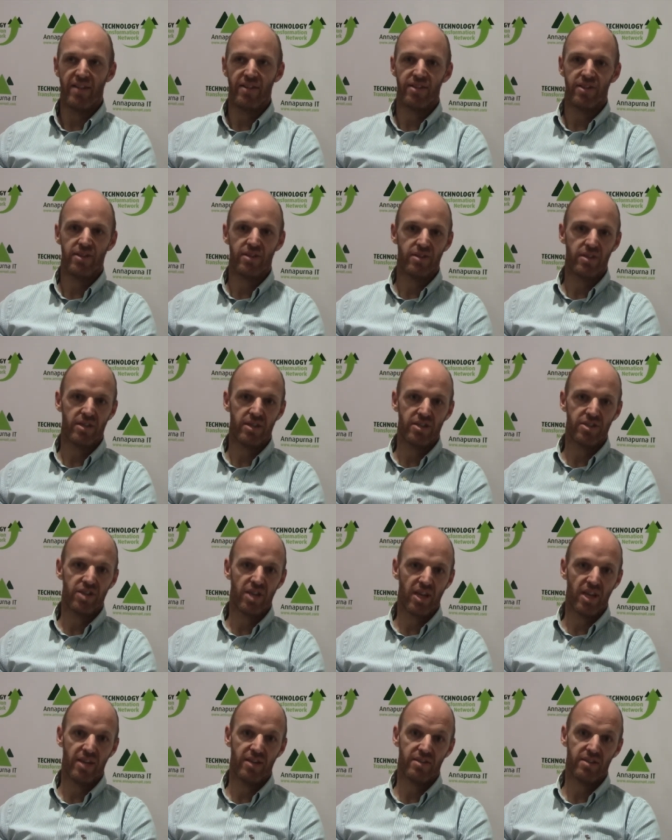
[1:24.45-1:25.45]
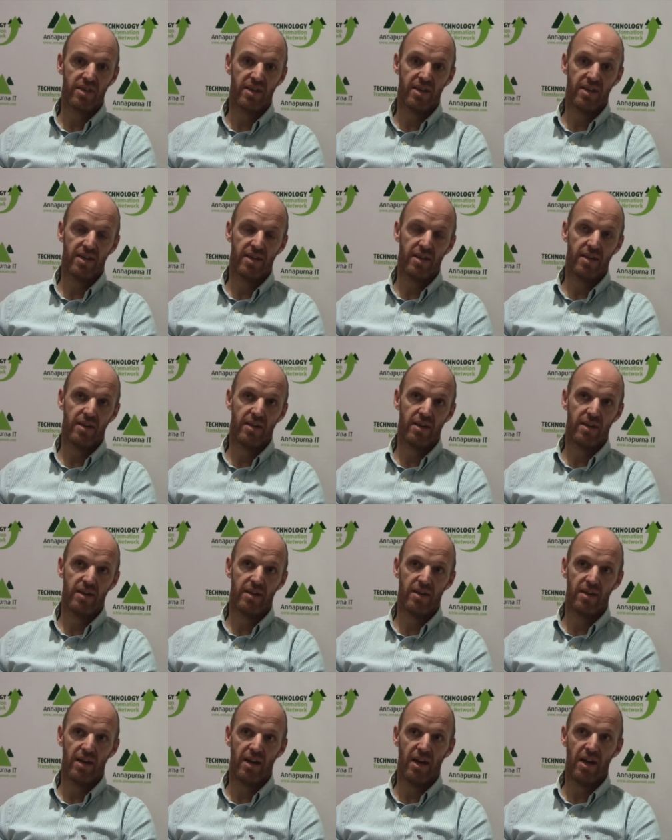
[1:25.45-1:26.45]
the chickens are
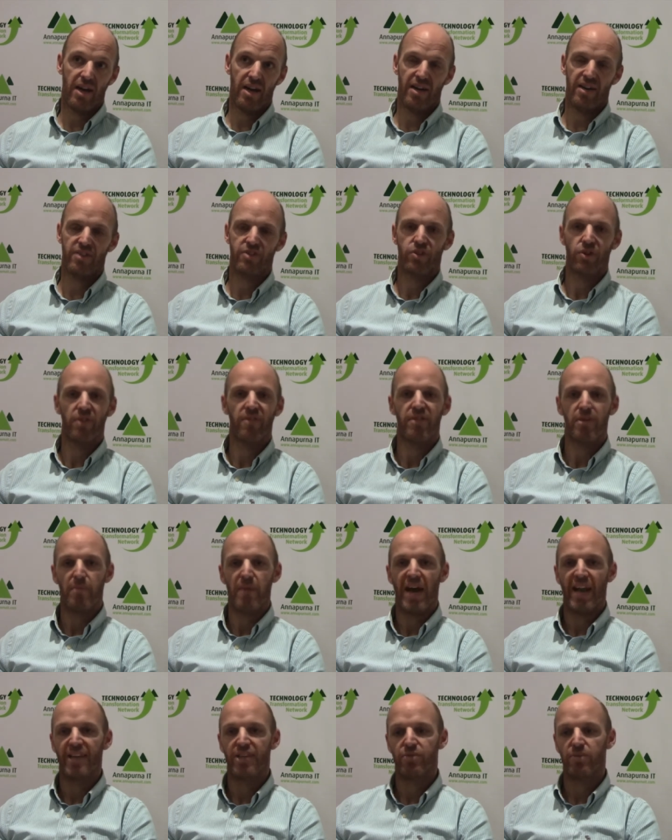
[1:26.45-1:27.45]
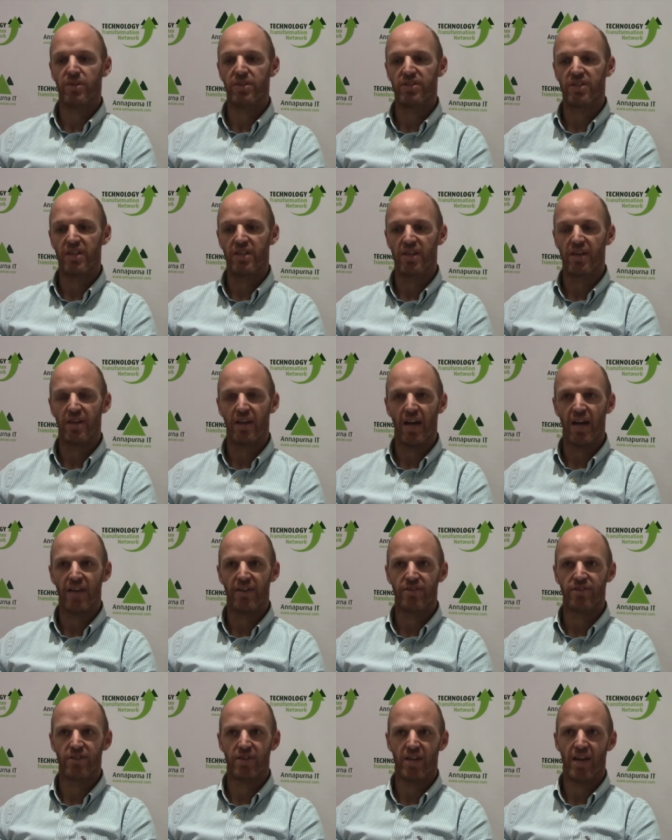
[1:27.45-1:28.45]
sort of the management
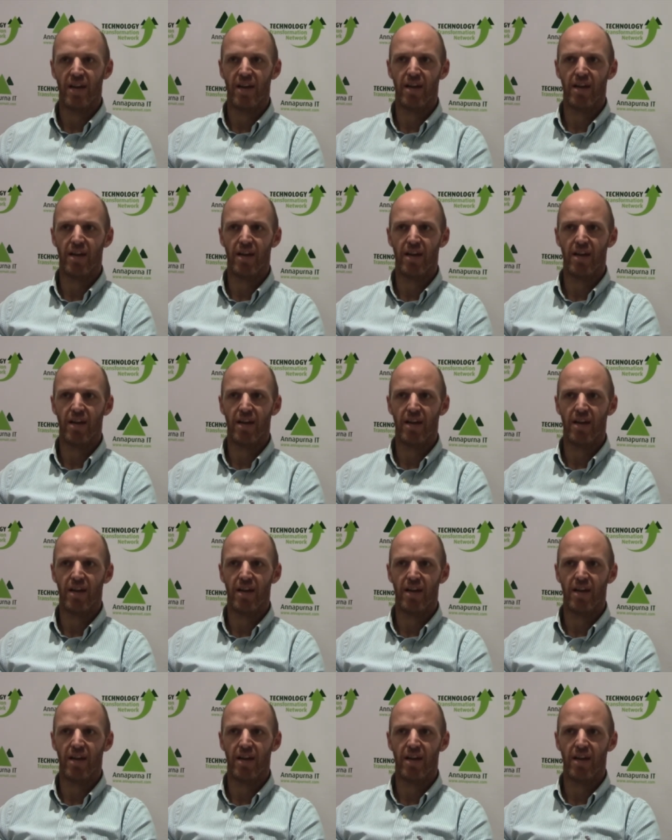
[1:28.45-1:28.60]
and